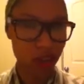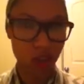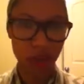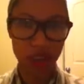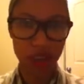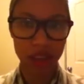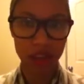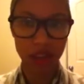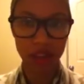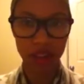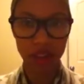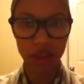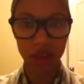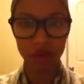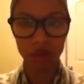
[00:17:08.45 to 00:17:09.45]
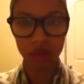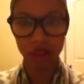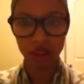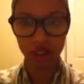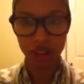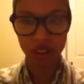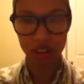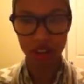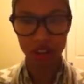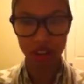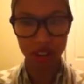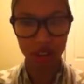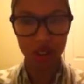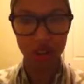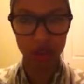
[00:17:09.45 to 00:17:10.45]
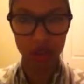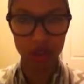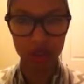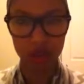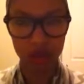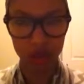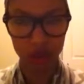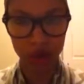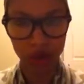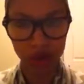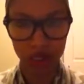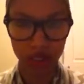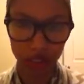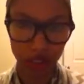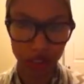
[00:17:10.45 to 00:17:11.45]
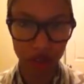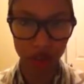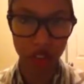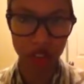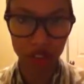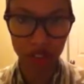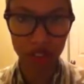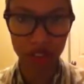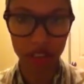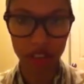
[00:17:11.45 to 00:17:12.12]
where they have like little curtains, like little cubbies where you have to get undressed